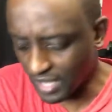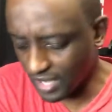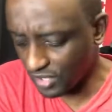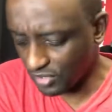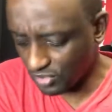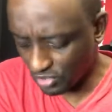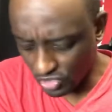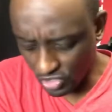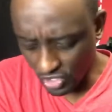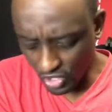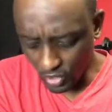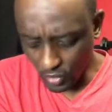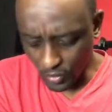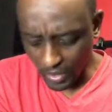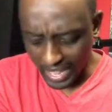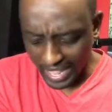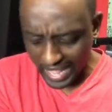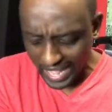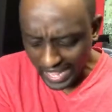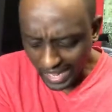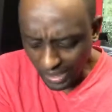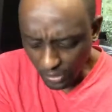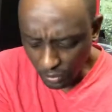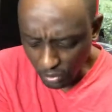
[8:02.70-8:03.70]
Joe,
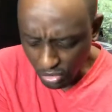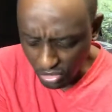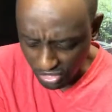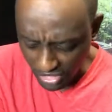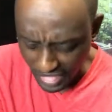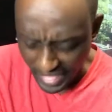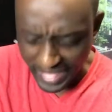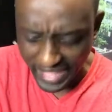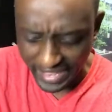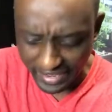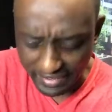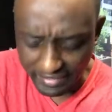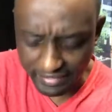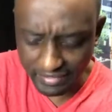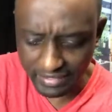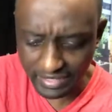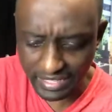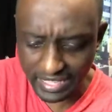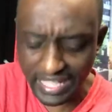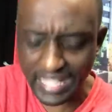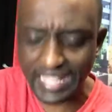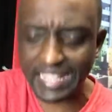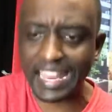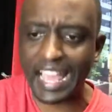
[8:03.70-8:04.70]
how then
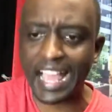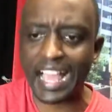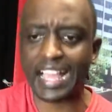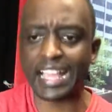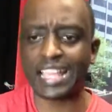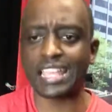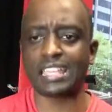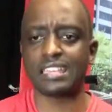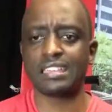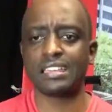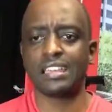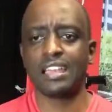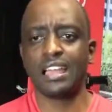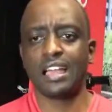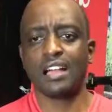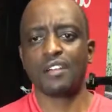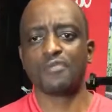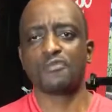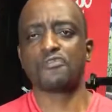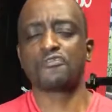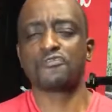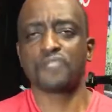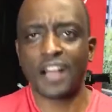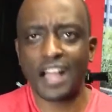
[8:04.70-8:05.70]
can I
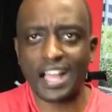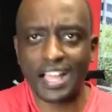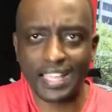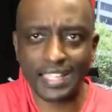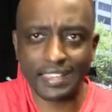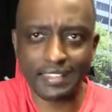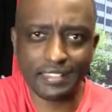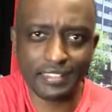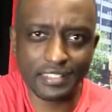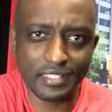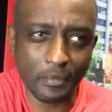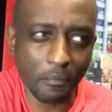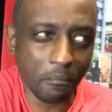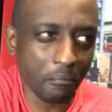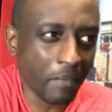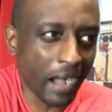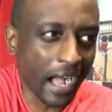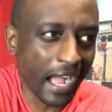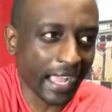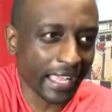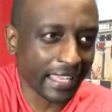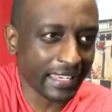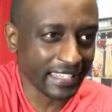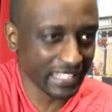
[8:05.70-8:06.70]
find
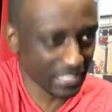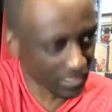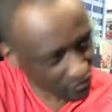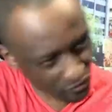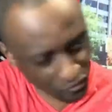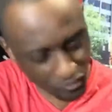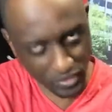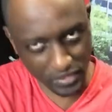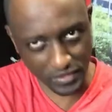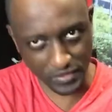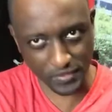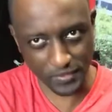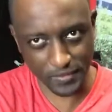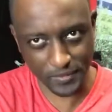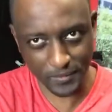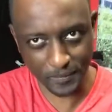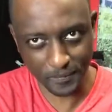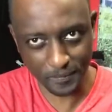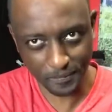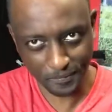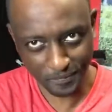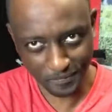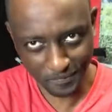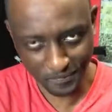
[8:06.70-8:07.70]
my difference?
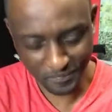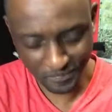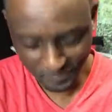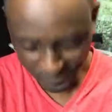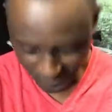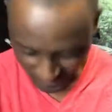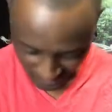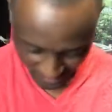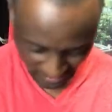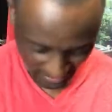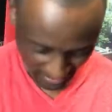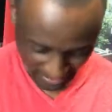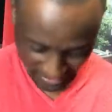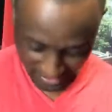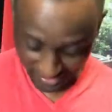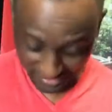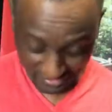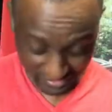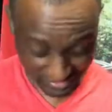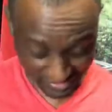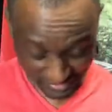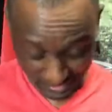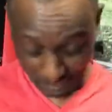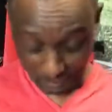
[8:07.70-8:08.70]

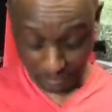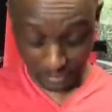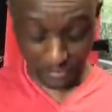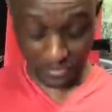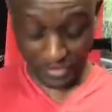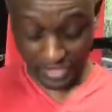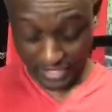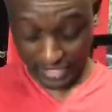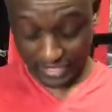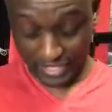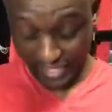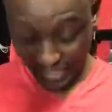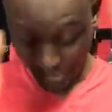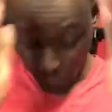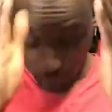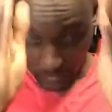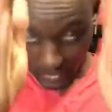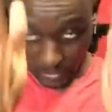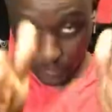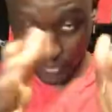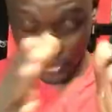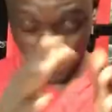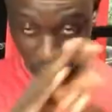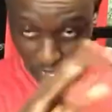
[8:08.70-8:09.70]
Simple thing. Here's what
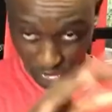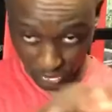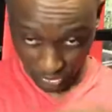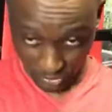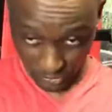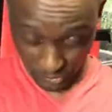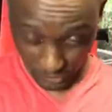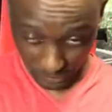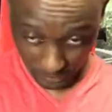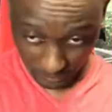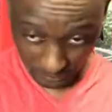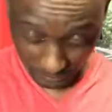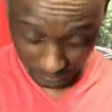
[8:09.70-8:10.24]
I want you to do.